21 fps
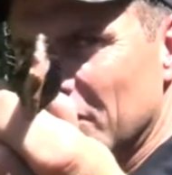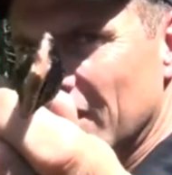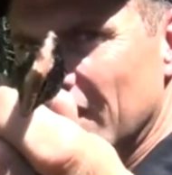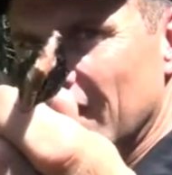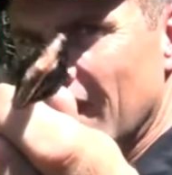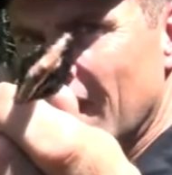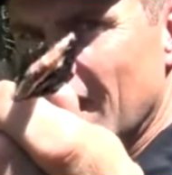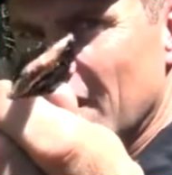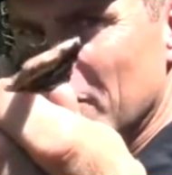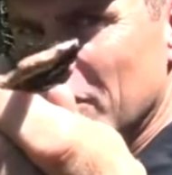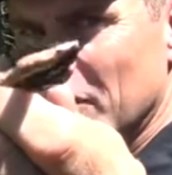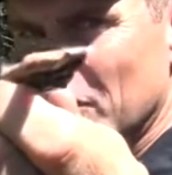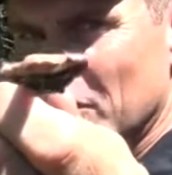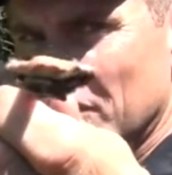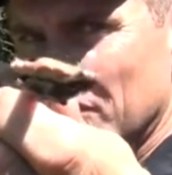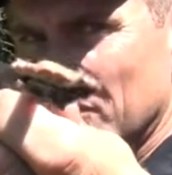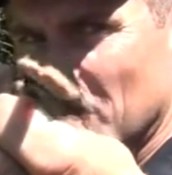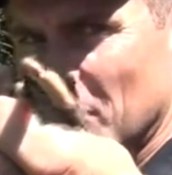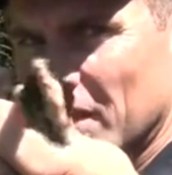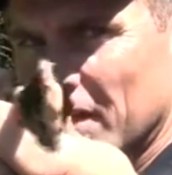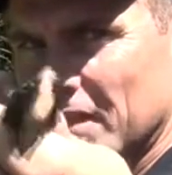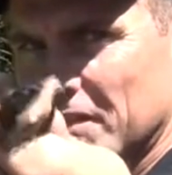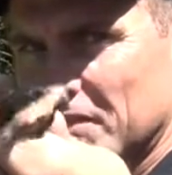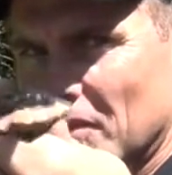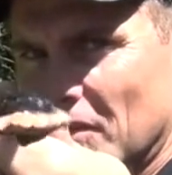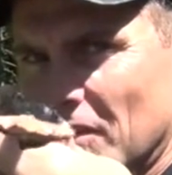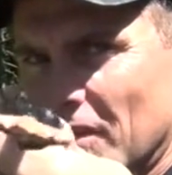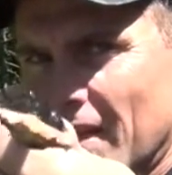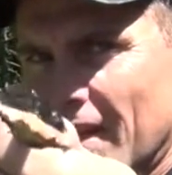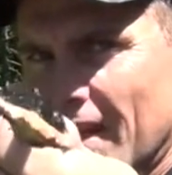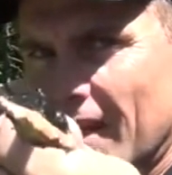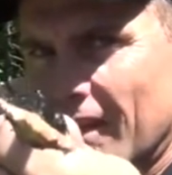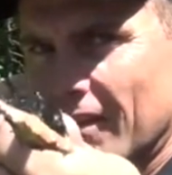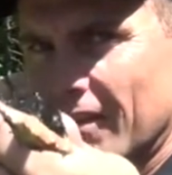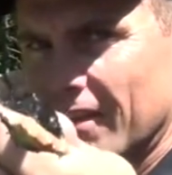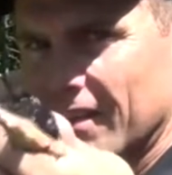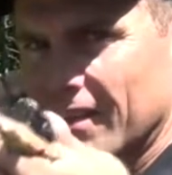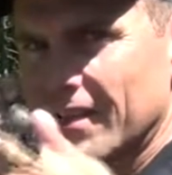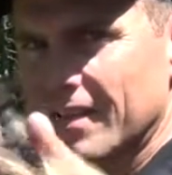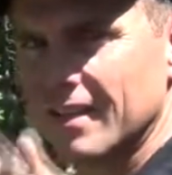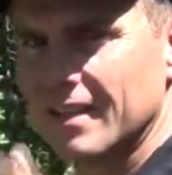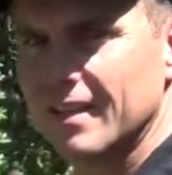pretty happy with the way it turned out.
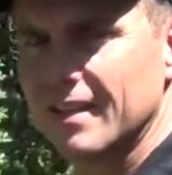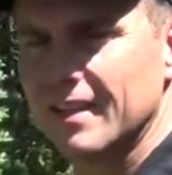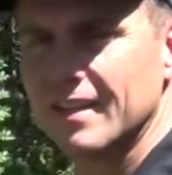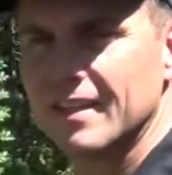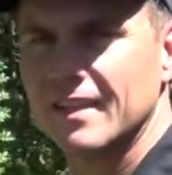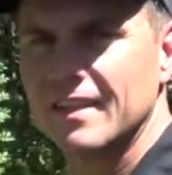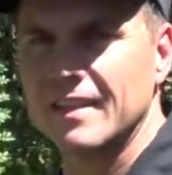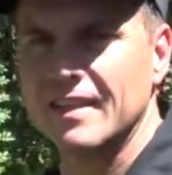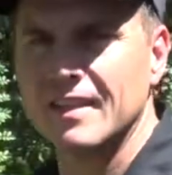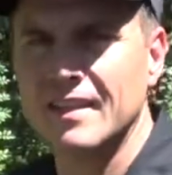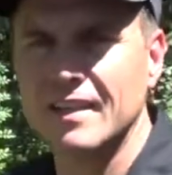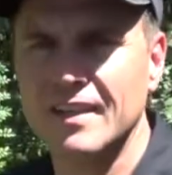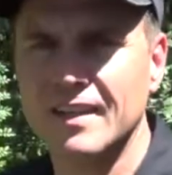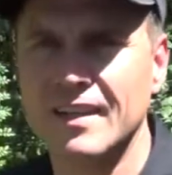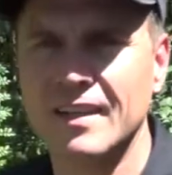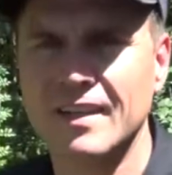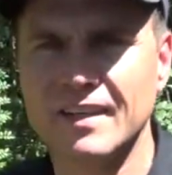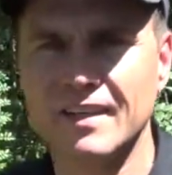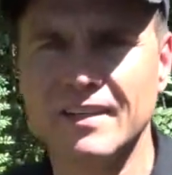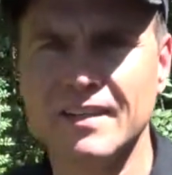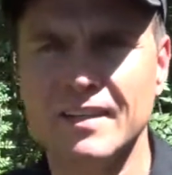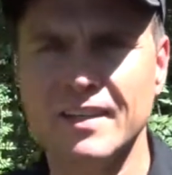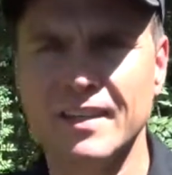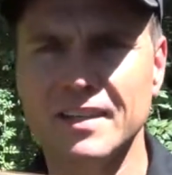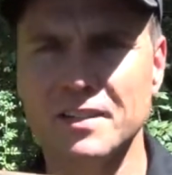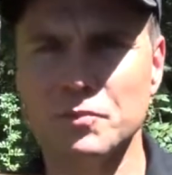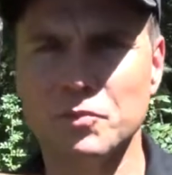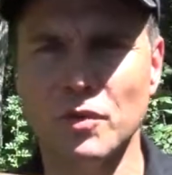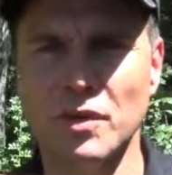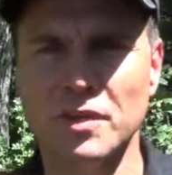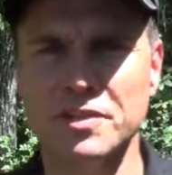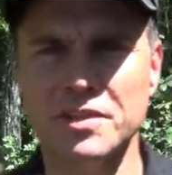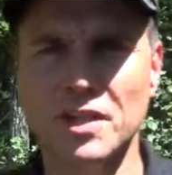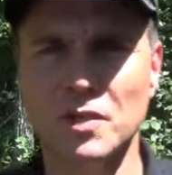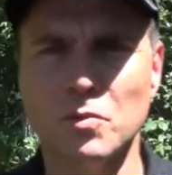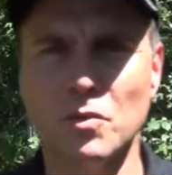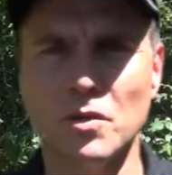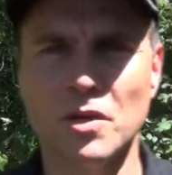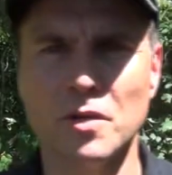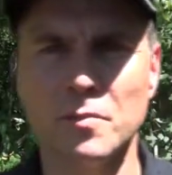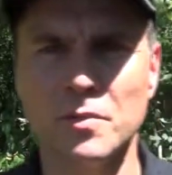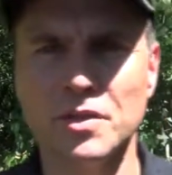And the next project
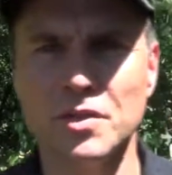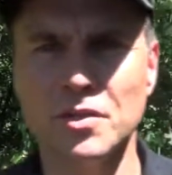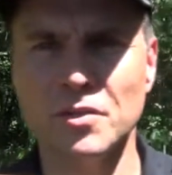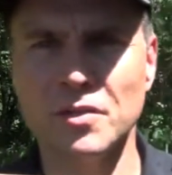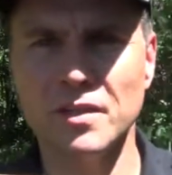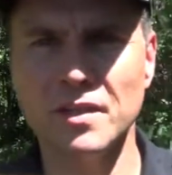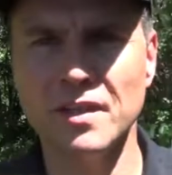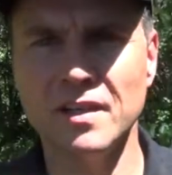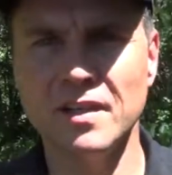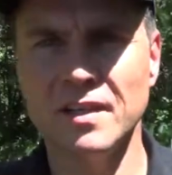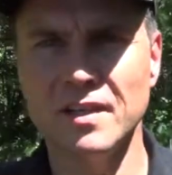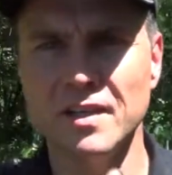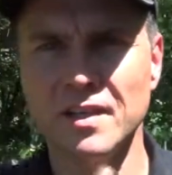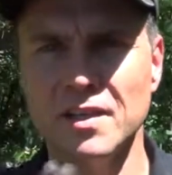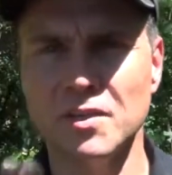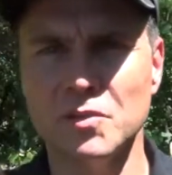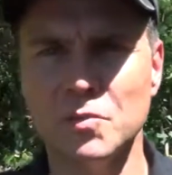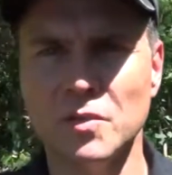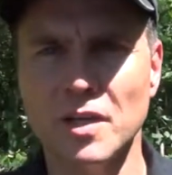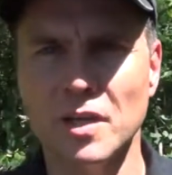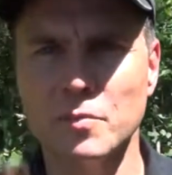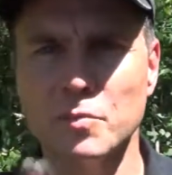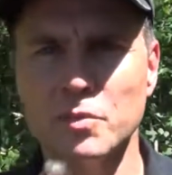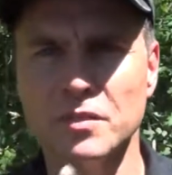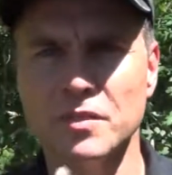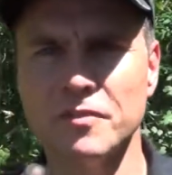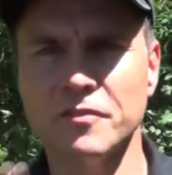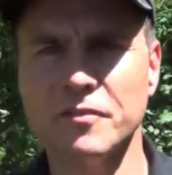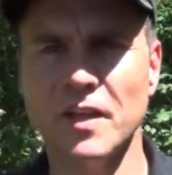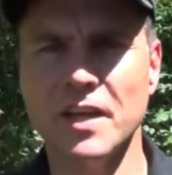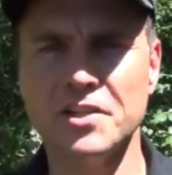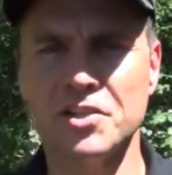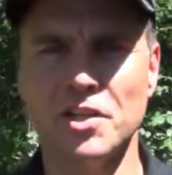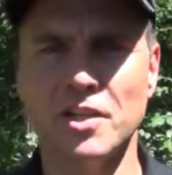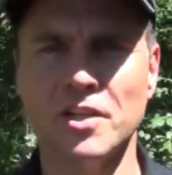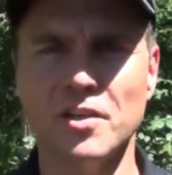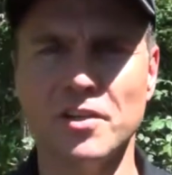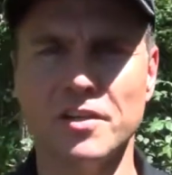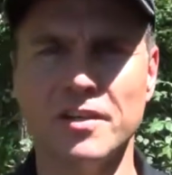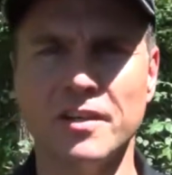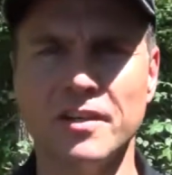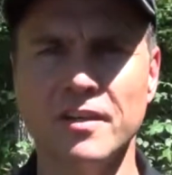we're going to be doing is we got to put the
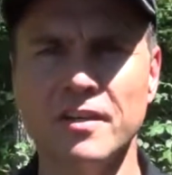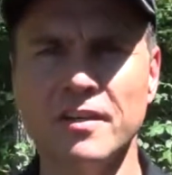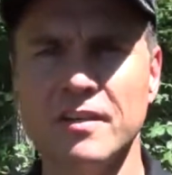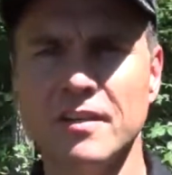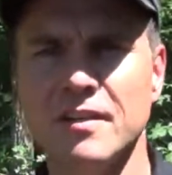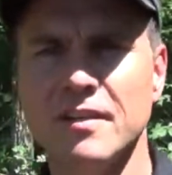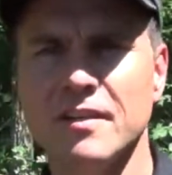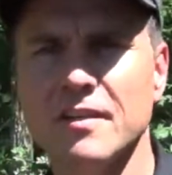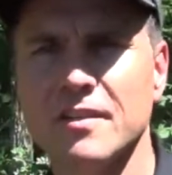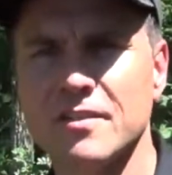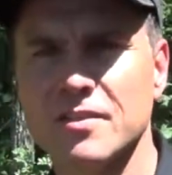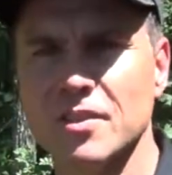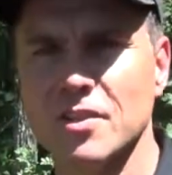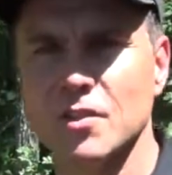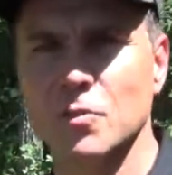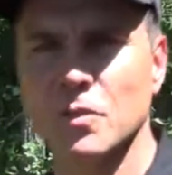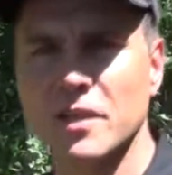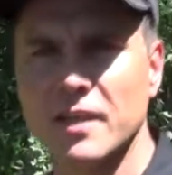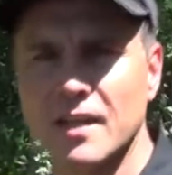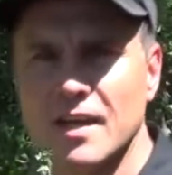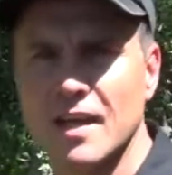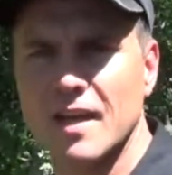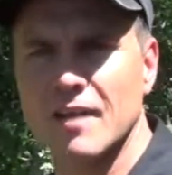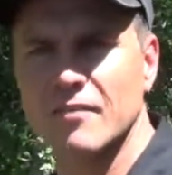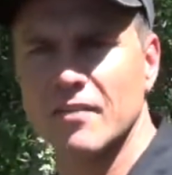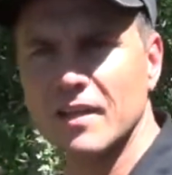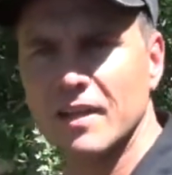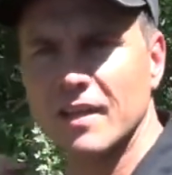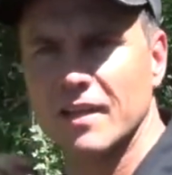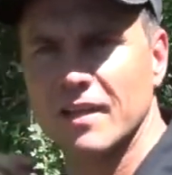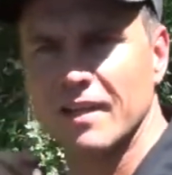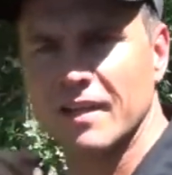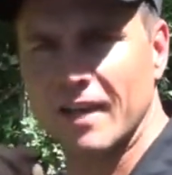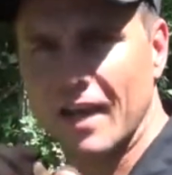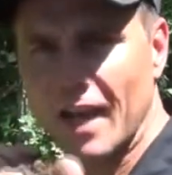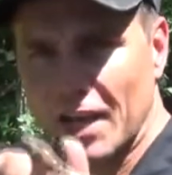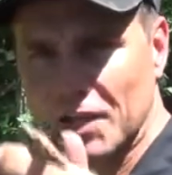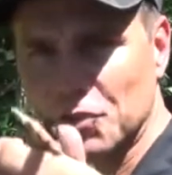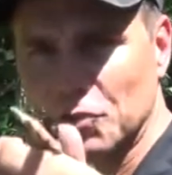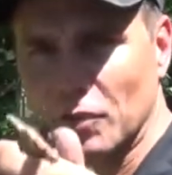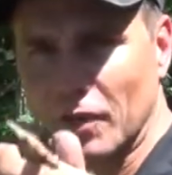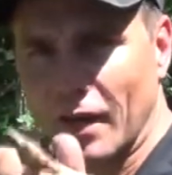fletching on here so that we can have a, an
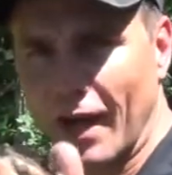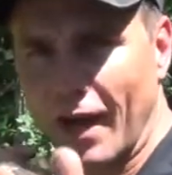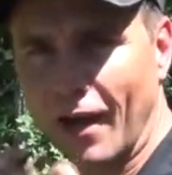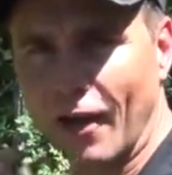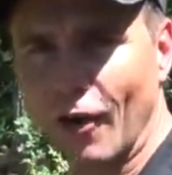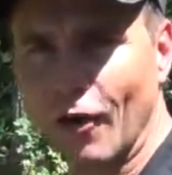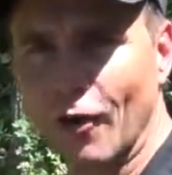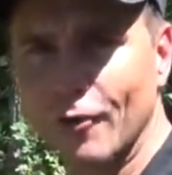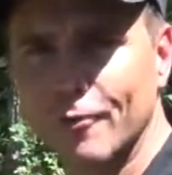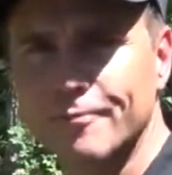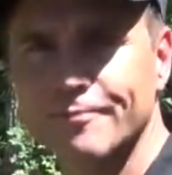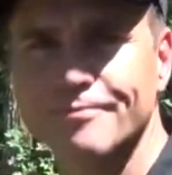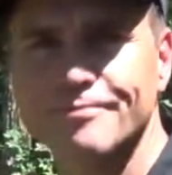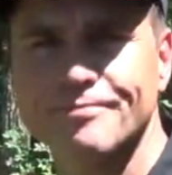actual arrow.